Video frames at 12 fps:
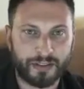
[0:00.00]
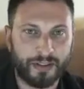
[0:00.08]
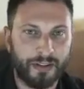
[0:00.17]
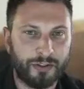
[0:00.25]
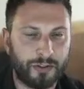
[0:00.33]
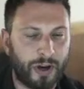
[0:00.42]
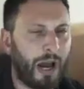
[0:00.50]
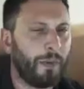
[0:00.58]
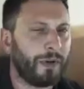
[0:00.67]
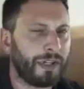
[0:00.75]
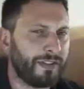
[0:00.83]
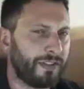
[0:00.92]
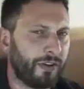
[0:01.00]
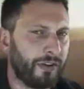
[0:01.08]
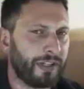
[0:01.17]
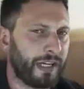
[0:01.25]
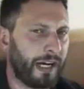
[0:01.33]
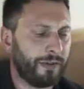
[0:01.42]
So I would consider it a
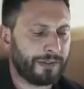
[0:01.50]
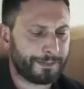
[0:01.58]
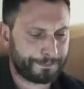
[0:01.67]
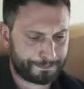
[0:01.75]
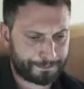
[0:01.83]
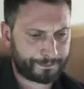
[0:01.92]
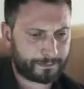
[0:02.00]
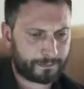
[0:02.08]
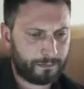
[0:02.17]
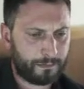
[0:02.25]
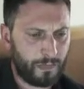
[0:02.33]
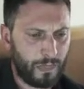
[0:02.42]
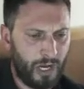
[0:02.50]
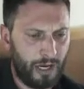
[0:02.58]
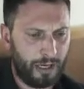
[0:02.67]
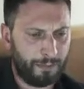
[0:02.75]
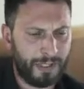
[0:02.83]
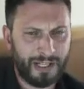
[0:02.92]
tiny house.
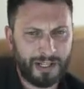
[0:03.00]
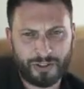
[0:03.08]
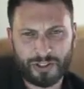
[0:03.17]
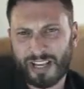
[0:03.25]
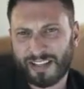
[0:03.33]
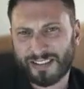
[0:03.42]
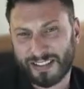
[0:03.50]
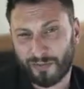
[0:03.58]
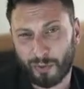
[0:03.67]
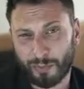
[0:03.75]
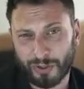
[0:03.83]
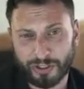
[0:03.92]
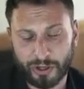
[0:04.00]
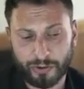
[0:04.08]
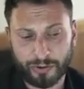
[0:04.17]
Just has a different building code.